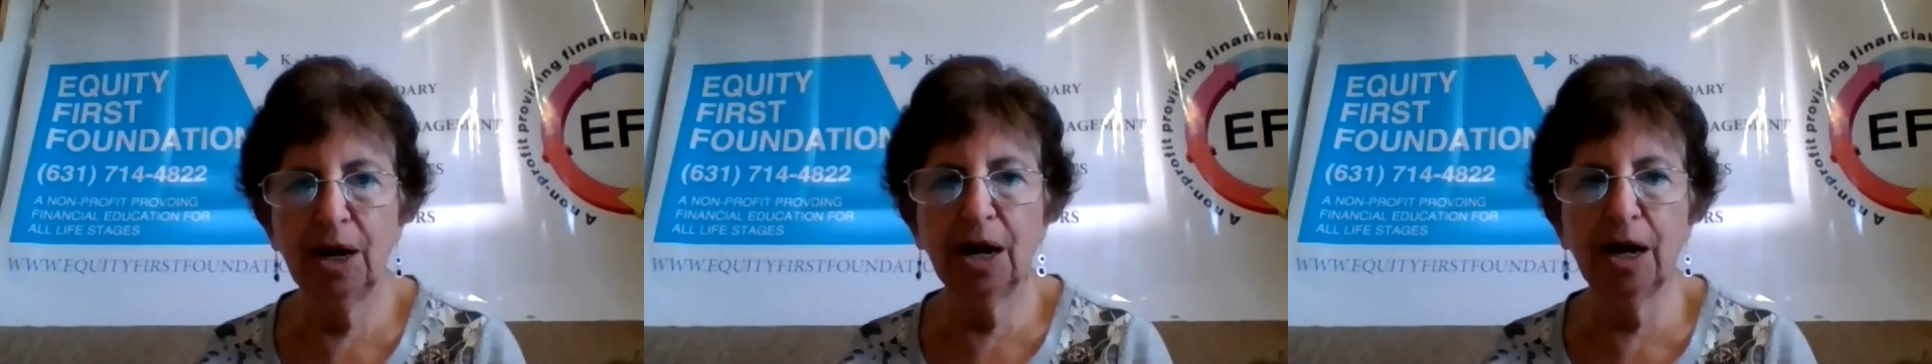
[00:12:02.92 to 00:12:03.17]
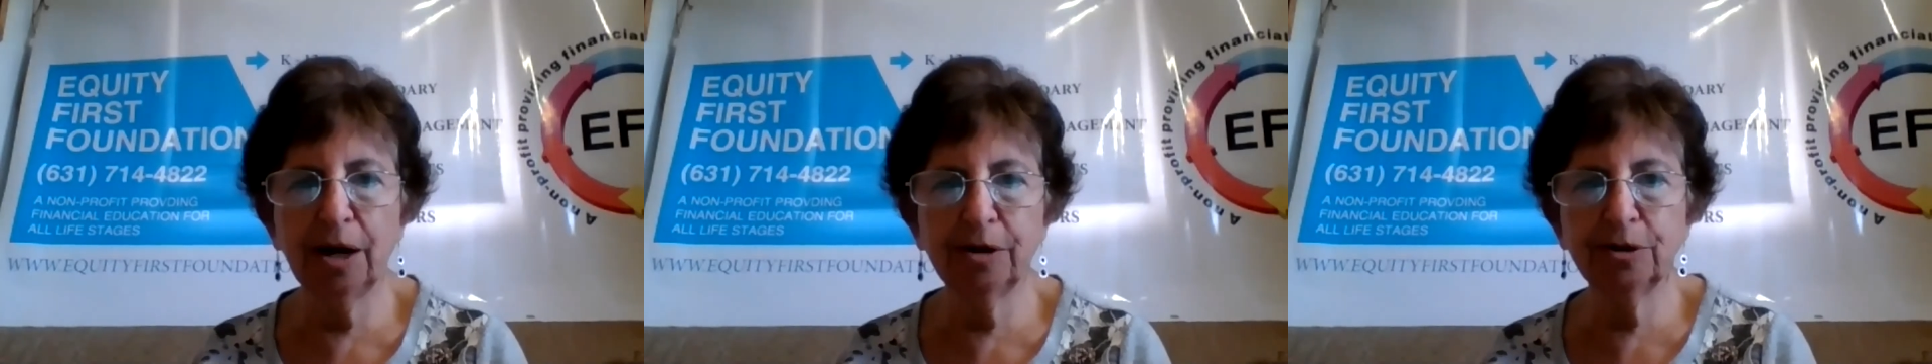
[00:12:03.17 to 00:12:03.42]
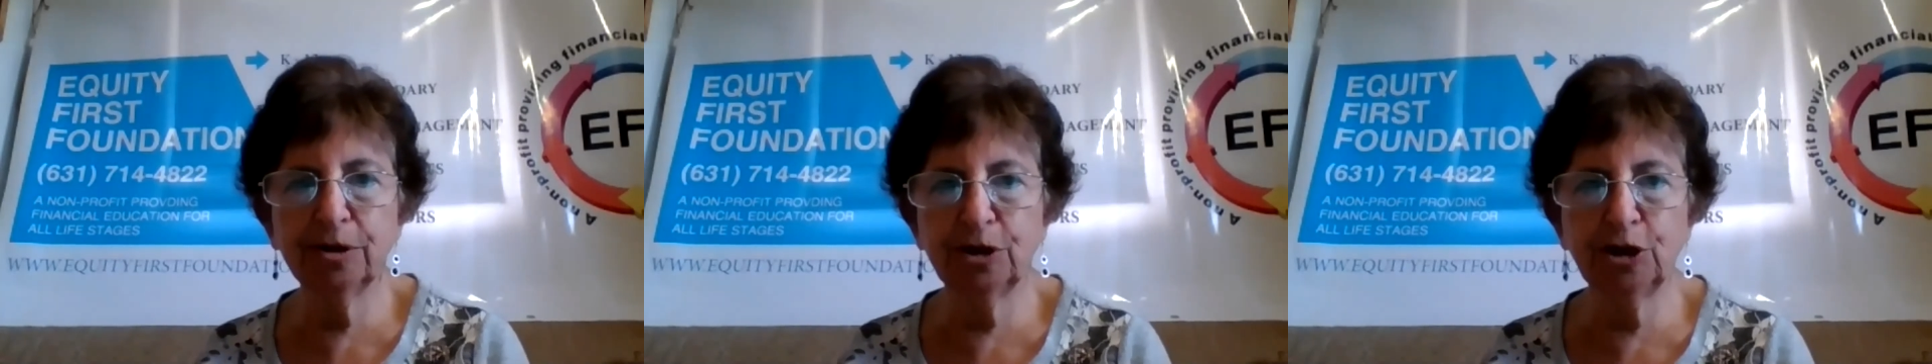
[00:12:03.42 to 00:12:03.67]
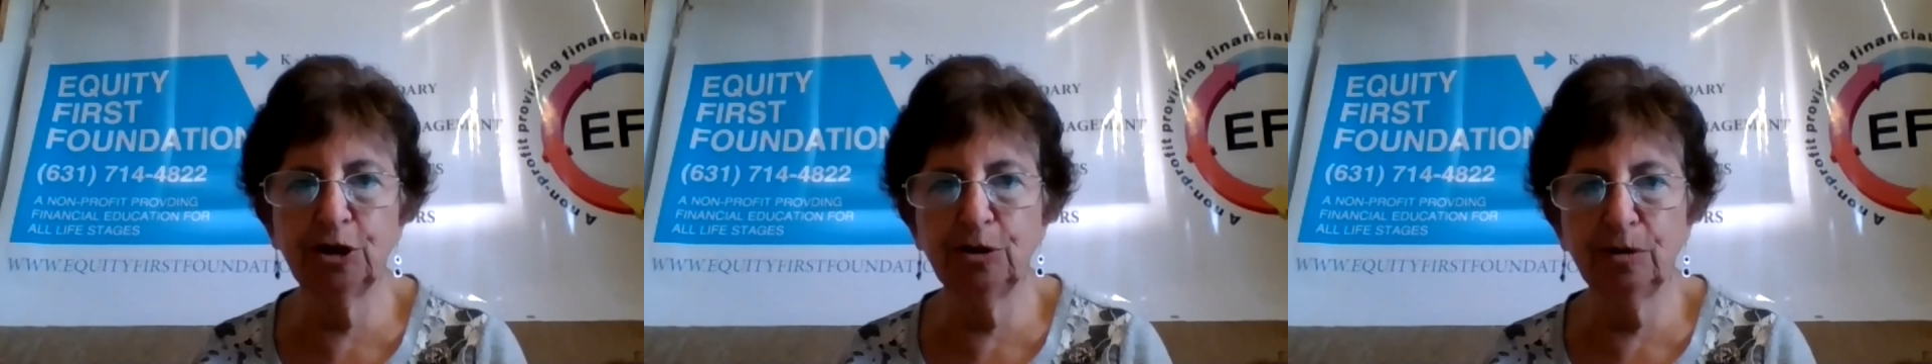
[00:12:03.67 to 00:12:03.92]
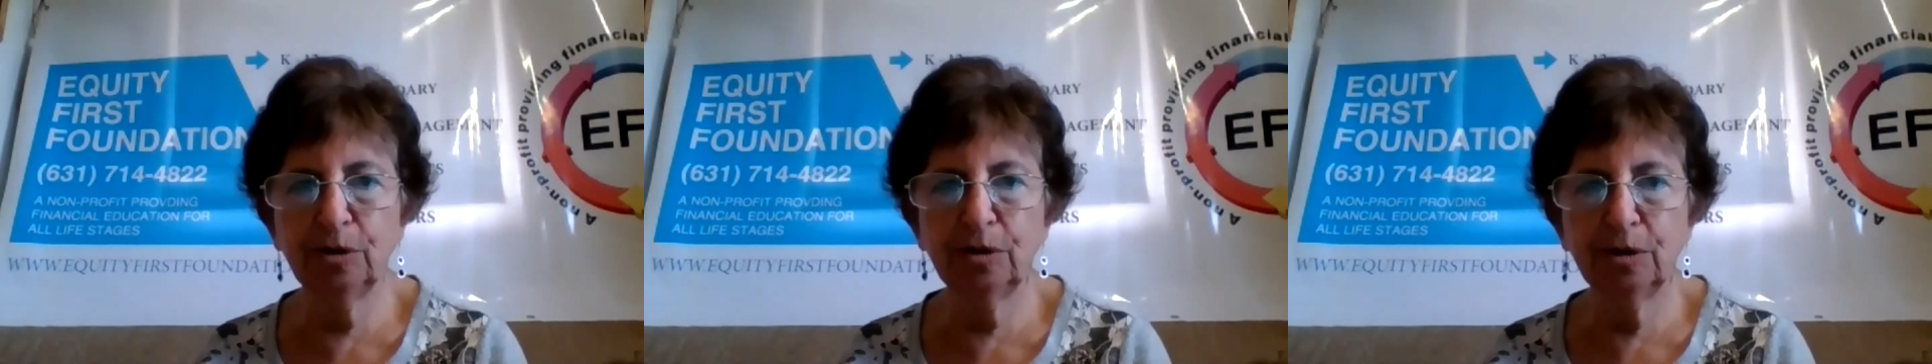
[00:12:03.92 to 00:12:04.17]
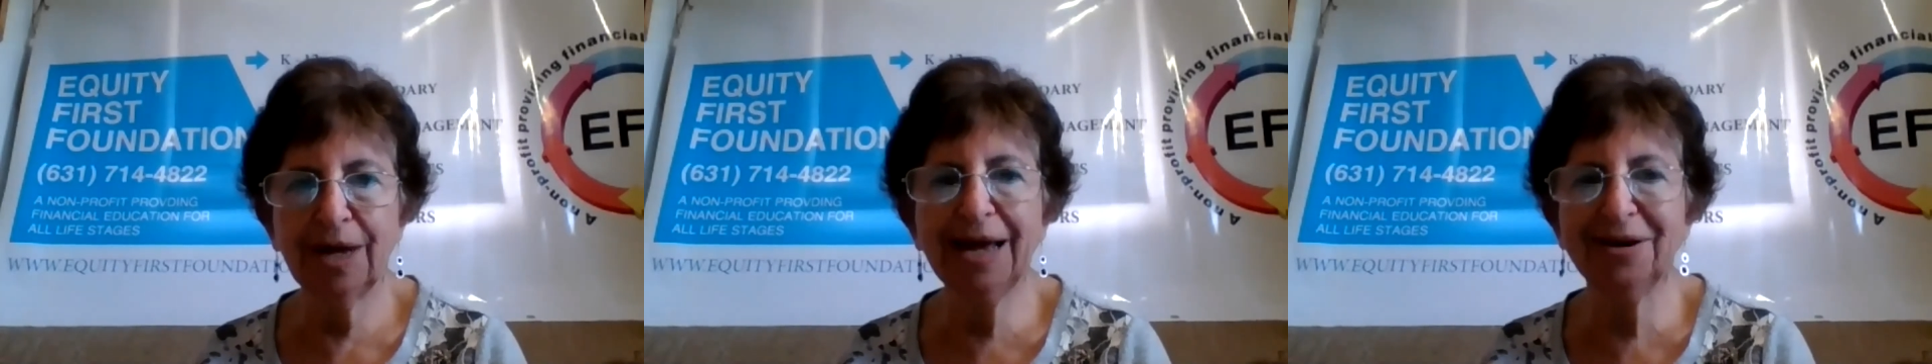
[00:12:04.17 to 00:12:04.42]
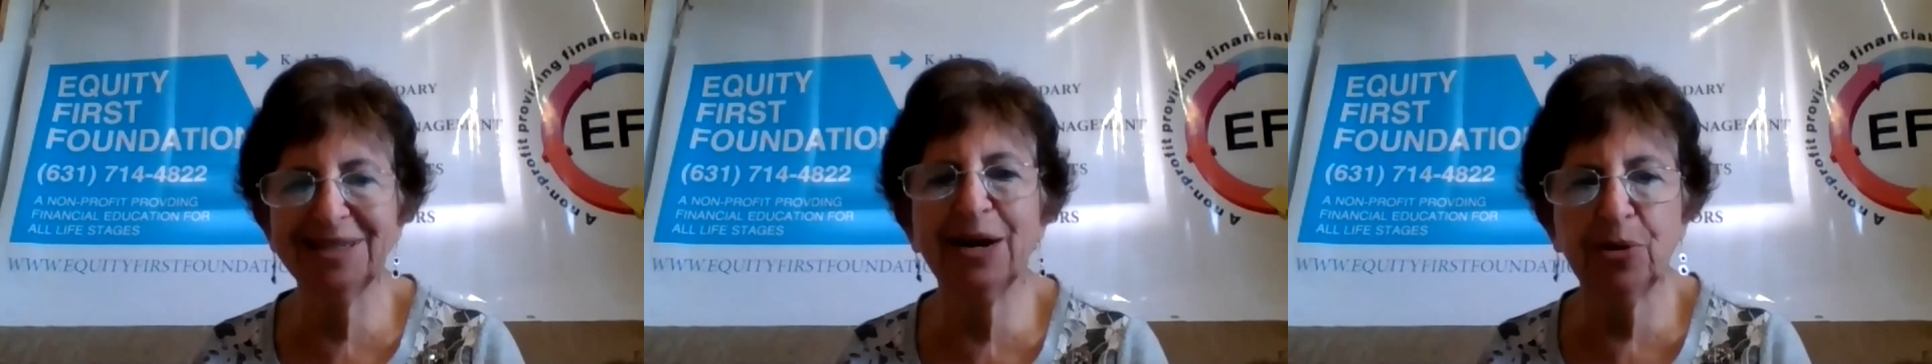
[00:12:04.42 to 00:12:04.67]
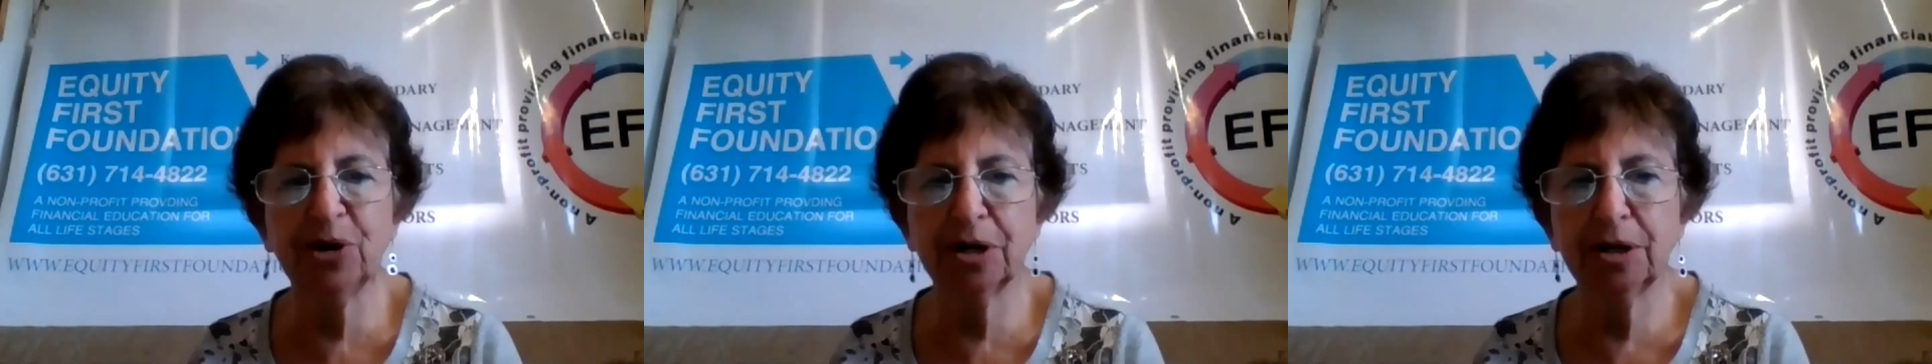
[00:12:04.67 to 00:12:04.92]
How does that
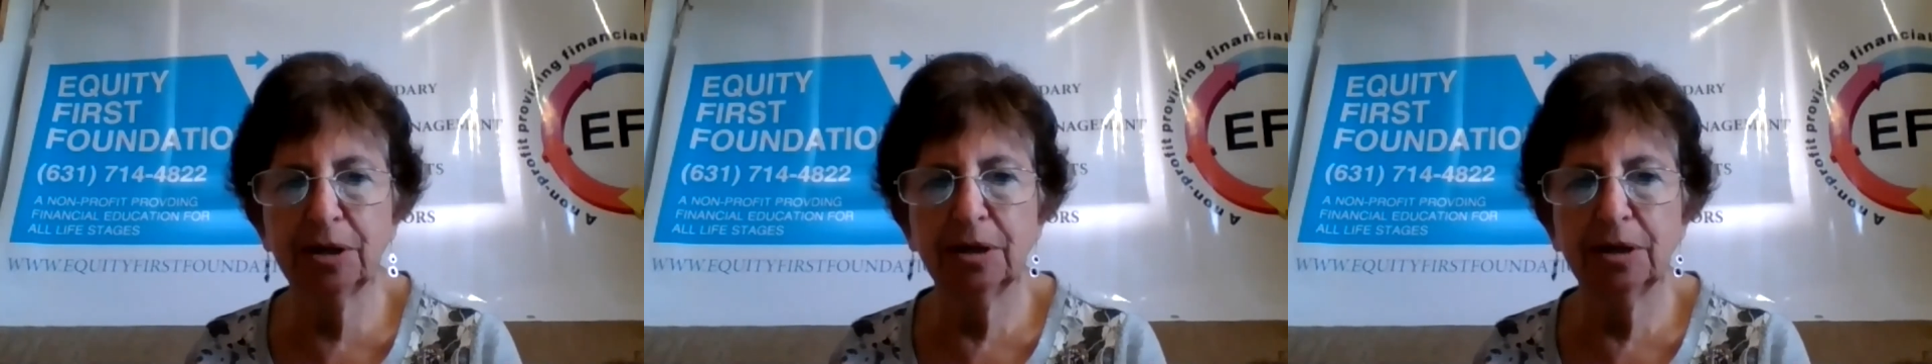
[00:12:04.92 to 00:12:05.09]
work?